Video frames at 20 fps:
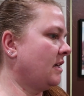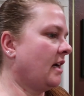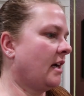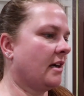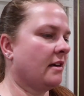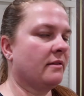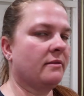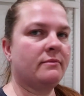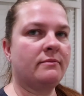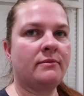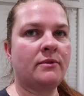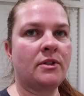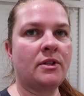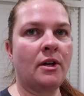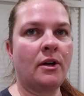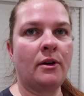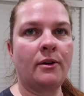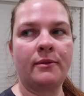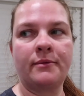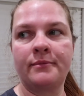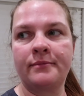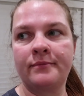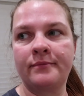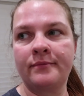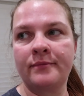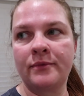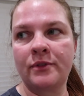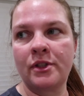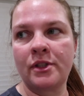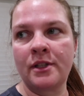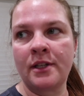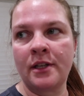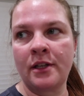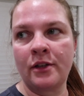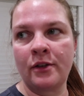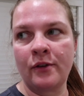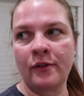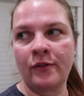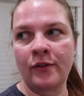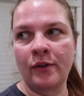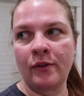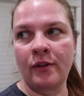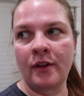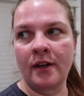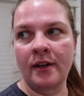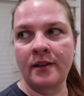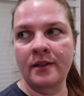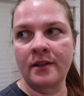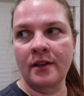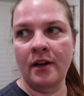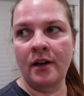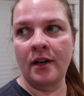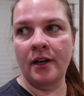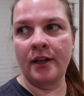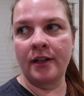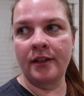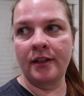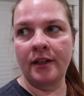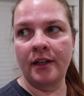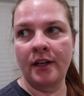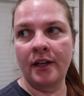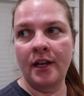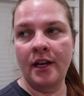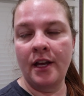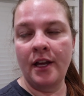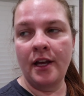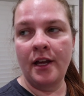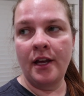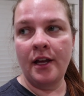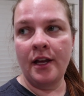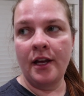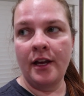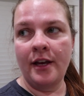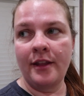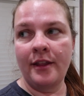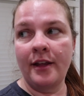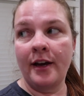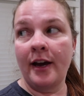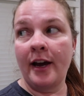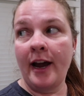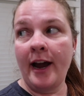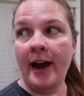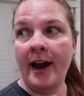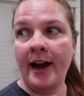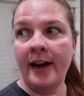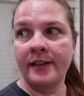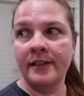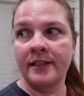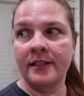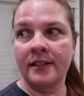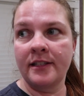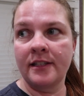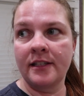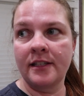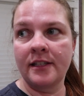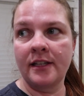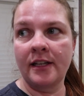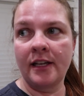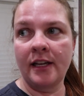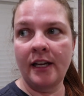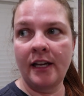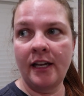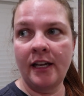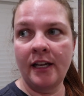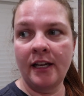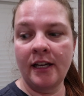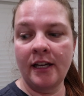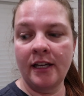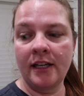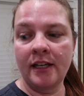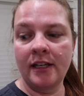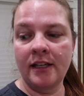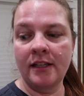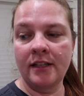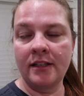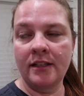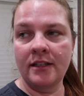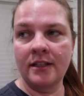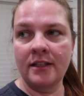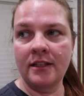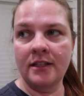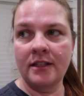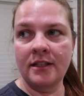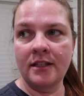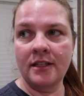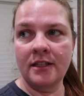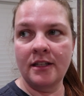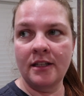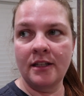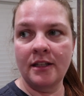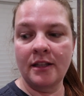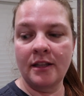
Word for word: yeah, so just need to do a few things on the hat and